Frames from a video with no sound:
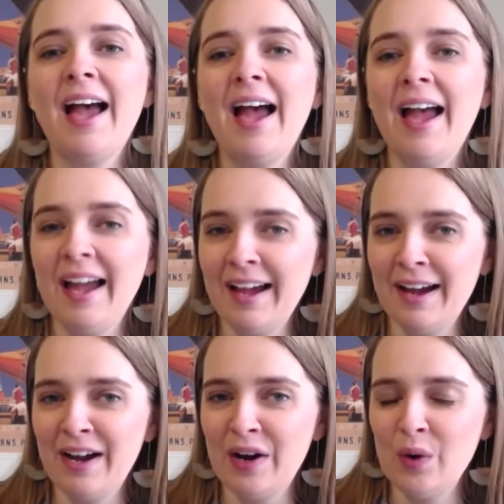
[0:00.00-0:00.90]

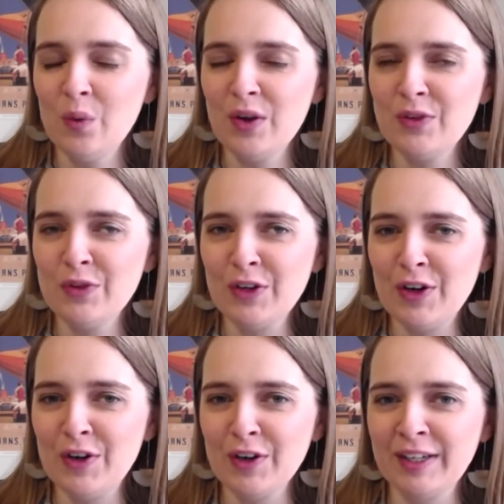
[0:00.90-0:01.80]
how you can
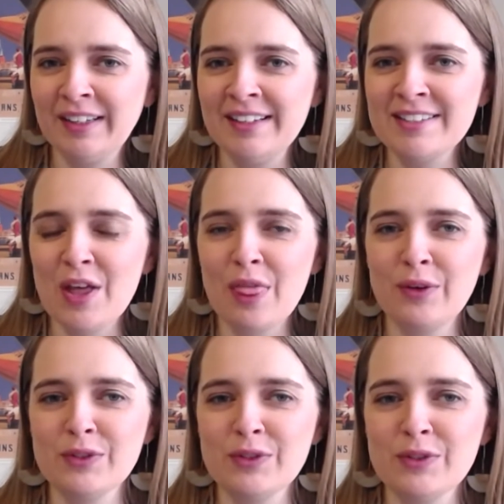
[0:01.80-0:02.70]
organize
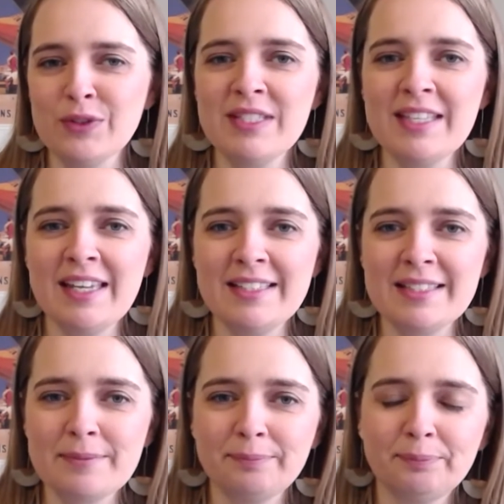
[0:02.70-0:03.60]
those
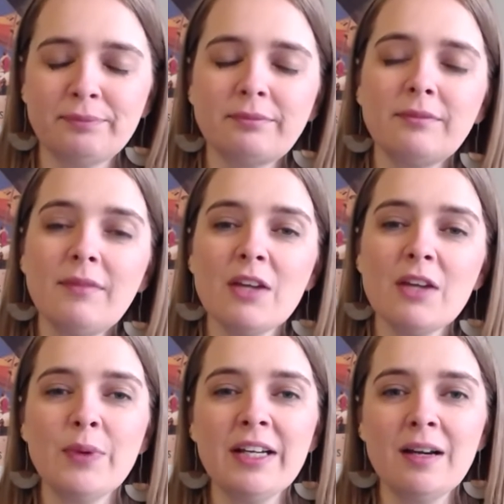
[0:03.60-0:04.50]
receipts. So
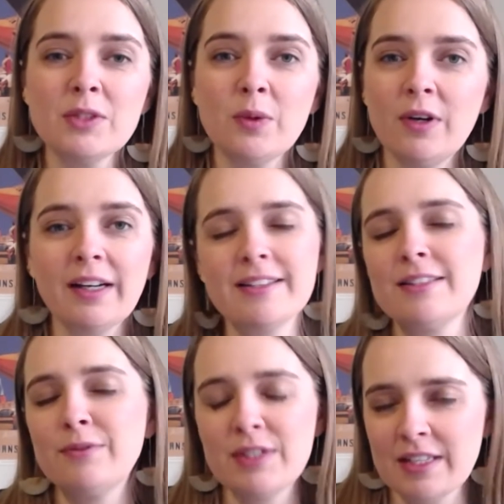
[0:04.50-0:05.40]
when it comes to
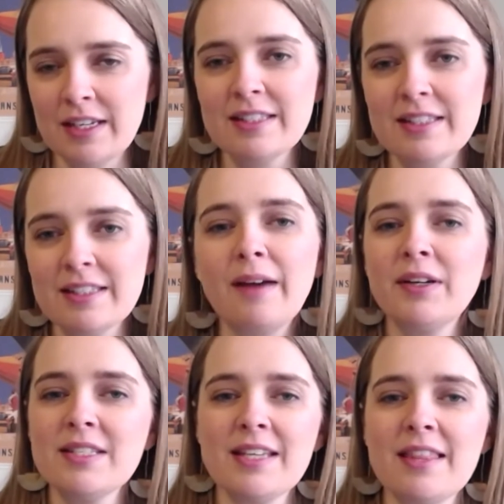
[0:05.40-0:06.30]
organizing receipts, I'm
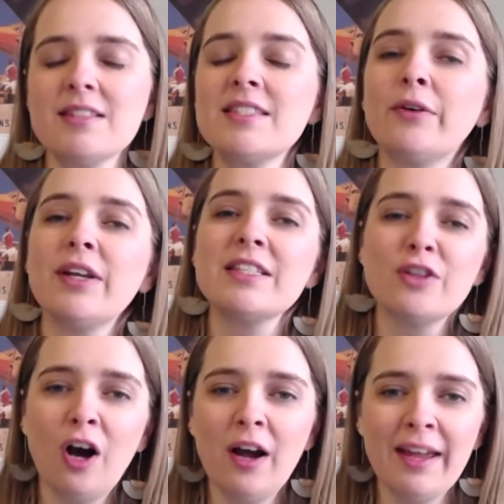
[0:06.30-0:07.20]
going to say this, there is
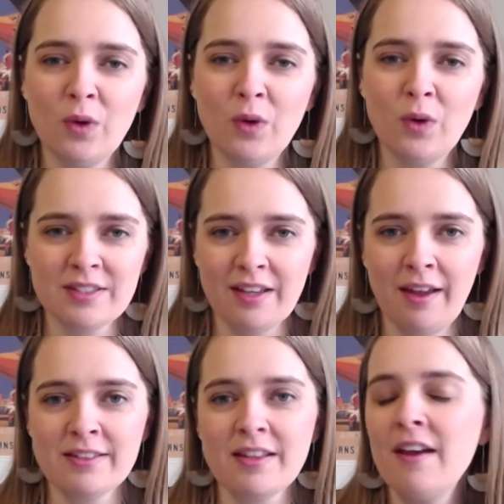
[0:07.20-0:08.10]
not a
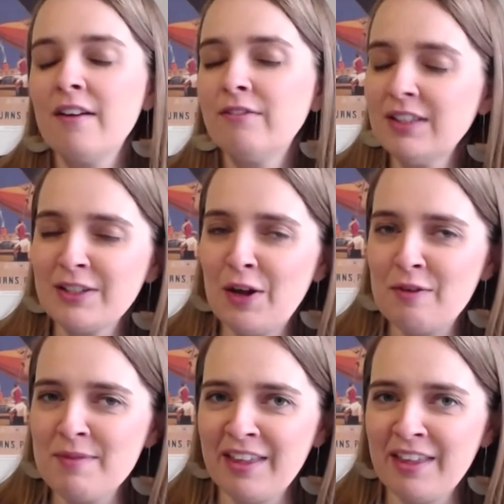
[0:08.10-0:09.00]
one-size-fits-all
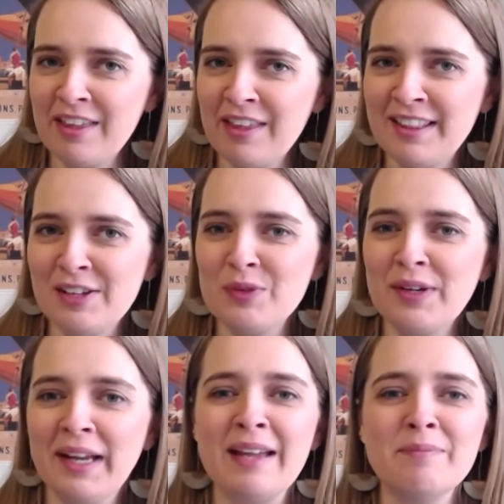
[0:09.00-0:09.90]
method that you
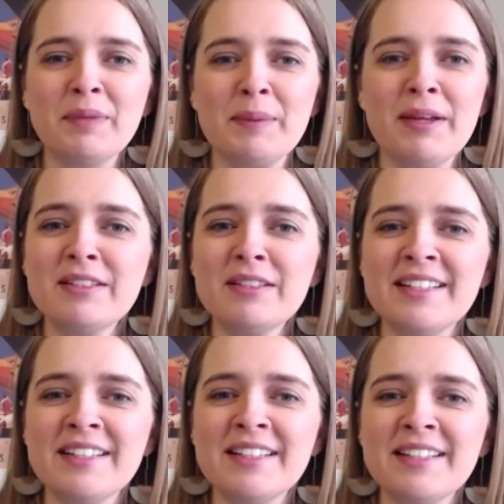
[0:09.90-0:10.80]
can implement
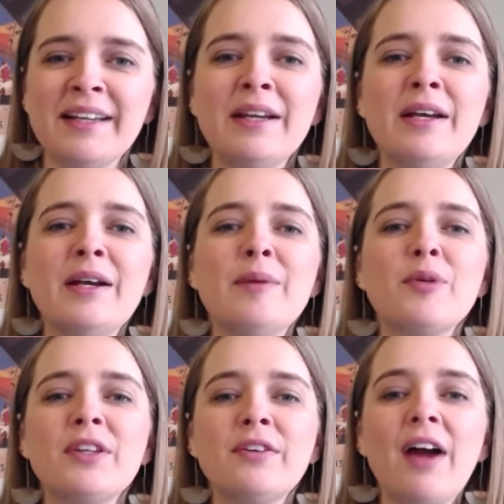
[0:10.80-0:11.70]
today.
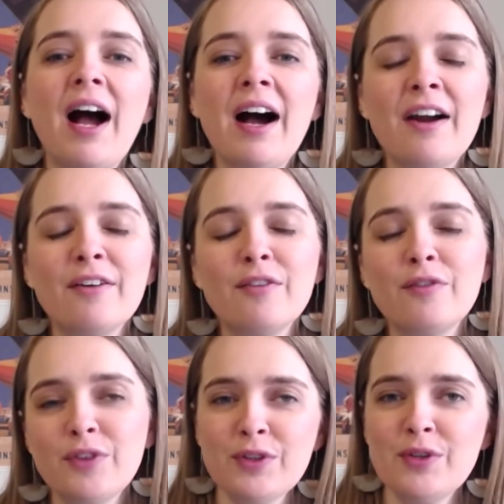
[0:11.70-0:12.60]
But there are a
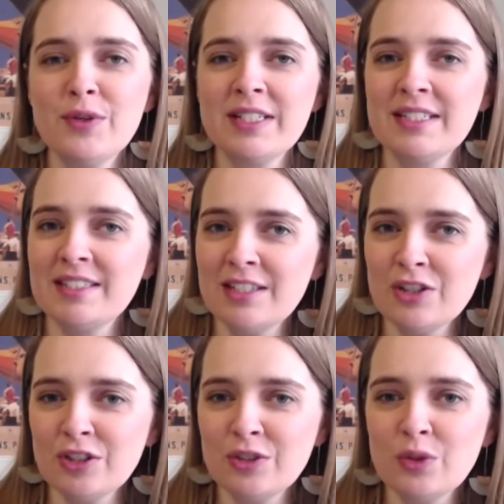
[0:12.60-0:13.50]
few
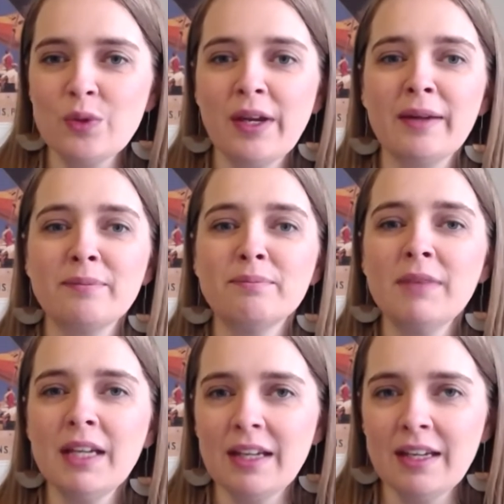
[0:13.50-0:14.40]
decisions you can
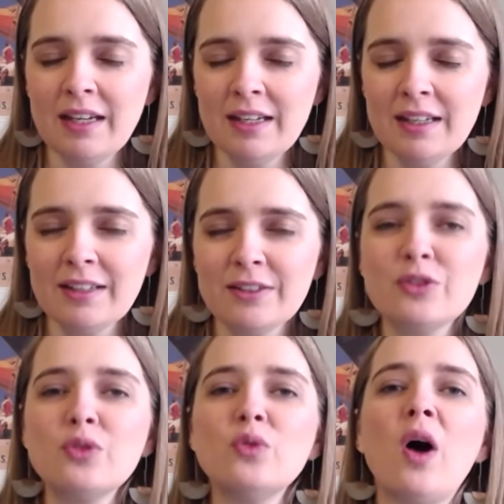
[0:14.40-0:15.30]
make
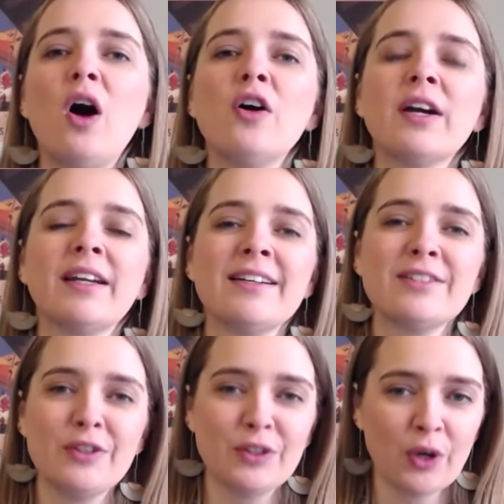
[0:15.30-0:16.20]
to organize
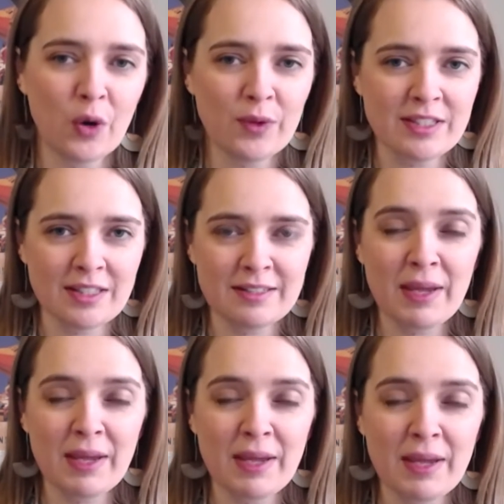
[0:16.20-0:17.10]
your
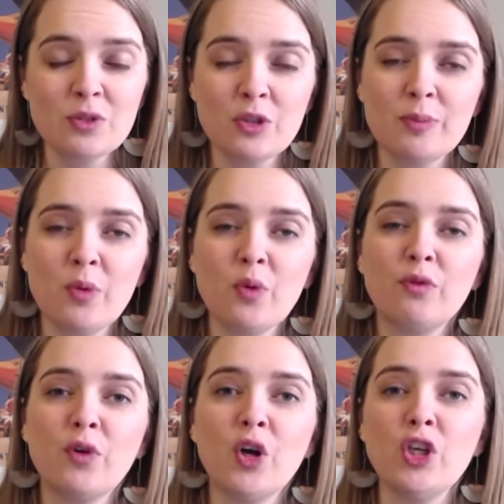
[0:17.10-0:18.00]
receipts, make it suitable
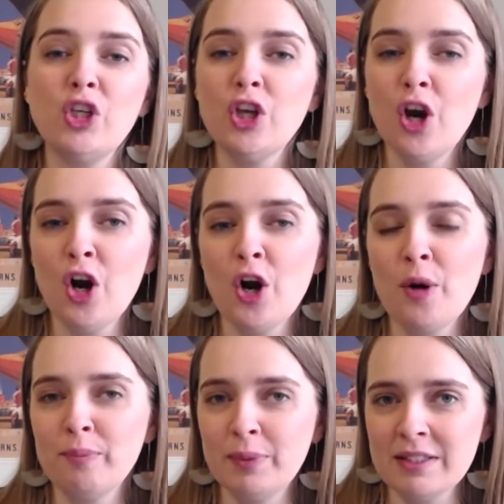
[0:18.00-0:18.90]
for your
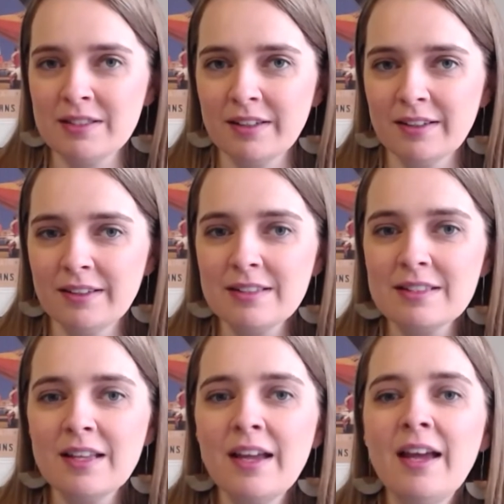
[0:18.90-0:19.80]

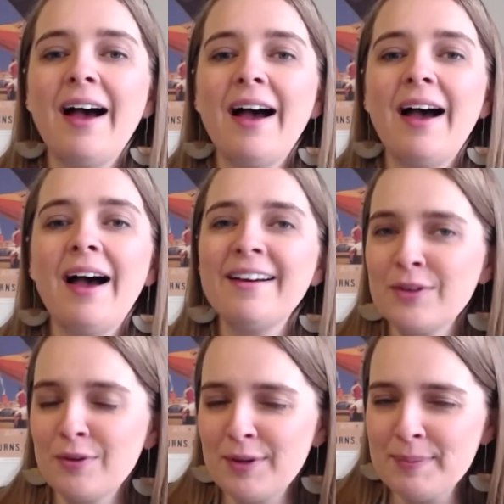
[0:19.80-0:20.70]
business. And
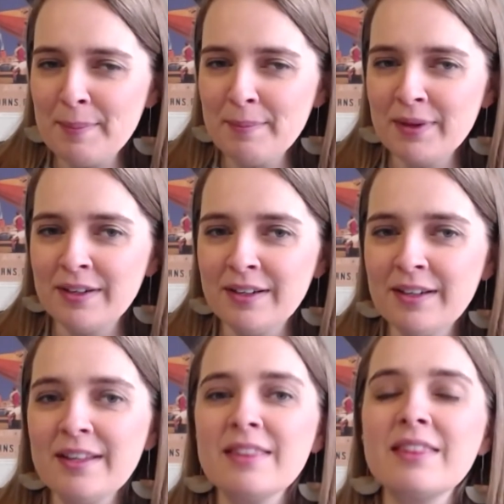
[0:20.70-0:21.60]
remember,
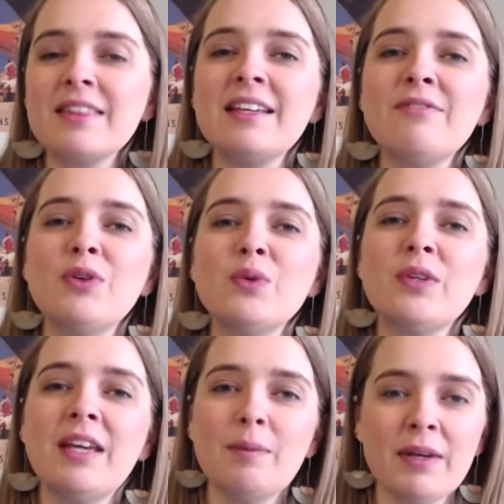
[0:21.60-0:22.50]
if you
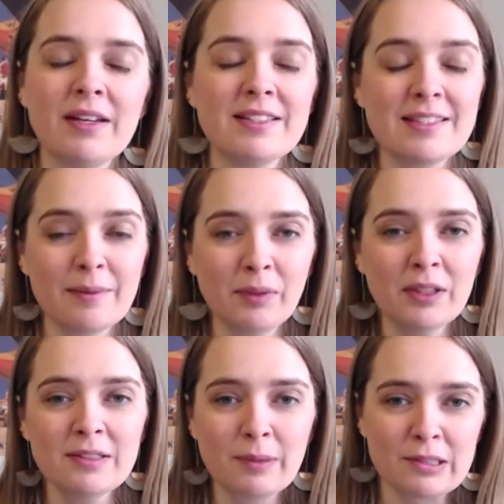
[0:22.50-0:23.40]
keep it as simple
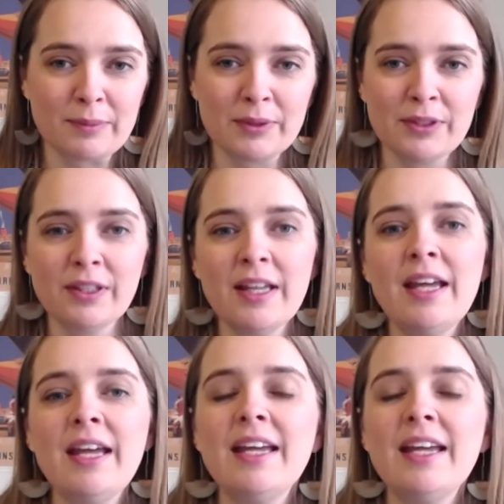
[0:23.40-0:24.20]
as possible, it